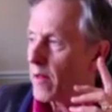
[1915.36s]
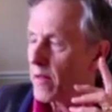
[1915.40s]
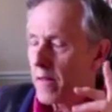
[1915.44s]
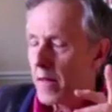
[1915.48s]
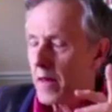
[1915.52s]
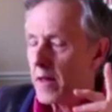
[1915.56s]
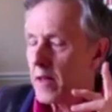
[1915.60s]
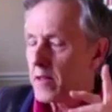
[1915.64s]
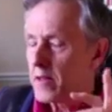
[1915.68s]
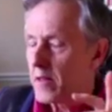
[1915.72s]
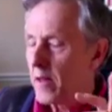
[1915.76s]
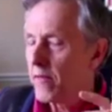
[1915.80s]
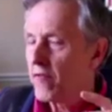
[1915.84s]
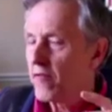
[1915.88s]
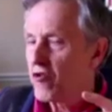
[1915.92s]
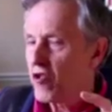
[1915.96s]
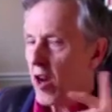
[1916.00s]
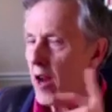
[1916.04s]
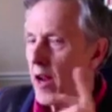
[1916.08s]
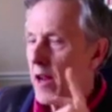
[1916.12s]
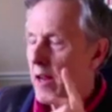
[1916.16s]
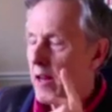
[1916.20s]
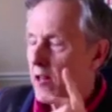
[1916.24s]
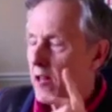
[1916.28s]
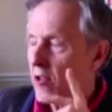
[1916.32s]
things have
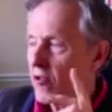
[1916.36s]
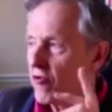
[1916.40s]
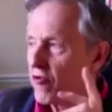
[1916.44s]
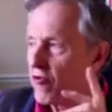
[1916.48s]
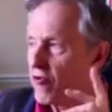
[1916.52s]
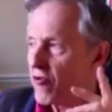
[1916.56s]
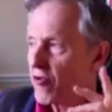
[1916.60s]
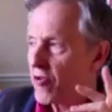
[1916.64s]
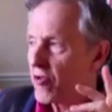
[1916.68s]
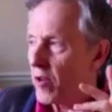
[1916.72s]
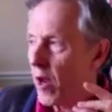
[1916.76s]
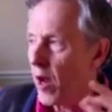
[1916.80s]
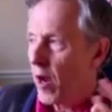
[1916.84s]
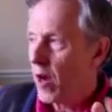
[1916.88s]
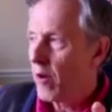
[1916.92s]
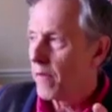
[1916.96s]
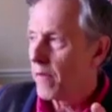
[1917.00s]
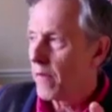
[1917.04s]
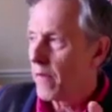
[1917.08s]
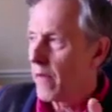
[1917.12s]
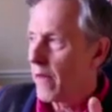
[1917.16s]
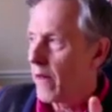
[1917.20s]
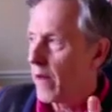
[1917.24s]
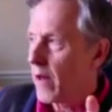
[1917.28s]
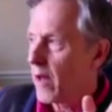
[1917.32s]
changed over
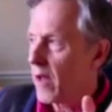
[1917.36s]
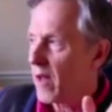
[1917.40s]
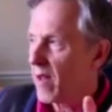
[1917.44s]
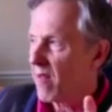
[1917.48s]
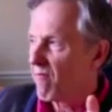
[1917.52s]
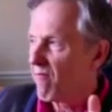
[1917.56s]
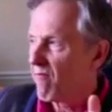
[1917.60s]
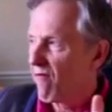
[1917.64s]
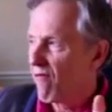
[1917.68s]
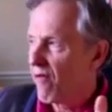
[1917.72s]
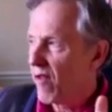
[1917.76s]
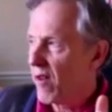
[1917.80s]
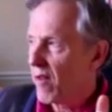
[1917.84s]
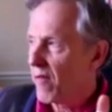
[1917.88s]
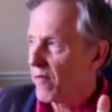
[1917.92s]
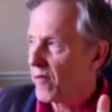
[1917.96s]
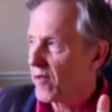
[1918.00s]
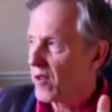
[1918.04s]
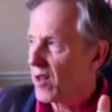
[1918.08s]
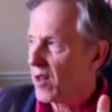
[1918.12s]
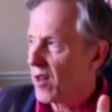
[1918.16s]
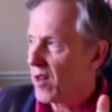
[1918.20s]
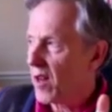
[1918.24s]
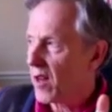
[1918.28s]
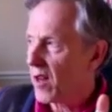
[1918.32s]
the
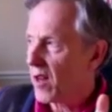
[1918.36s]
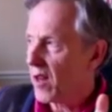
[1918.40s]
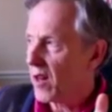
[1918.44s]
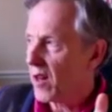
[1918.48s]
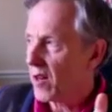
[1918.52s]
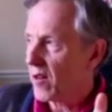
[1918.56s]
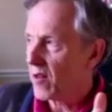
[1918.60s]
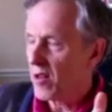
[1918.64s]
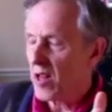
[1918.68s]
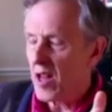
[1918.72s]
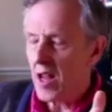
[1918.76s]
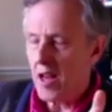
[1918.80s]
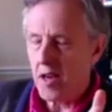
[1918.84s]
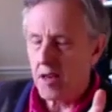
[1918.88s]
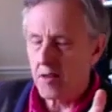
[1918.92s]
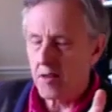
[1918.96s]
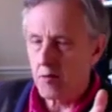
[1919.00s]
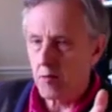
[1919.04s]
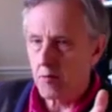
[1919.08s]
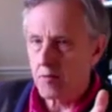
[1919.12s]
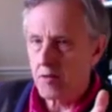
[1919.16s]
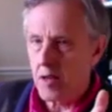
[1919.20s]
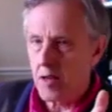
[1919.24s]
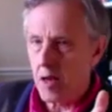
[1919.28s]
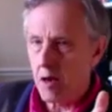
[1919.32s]
15 years
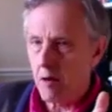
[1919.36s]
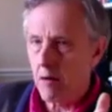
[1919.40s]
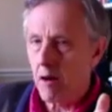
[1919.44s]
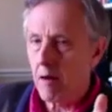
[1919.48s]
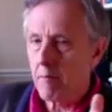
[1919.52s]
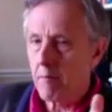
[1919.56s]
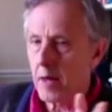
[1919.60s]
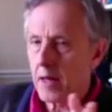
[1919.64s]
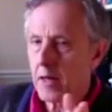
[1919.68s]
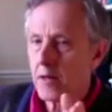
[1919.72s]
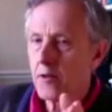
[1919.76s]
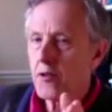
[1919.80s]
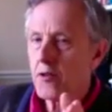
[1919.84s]
or so I've been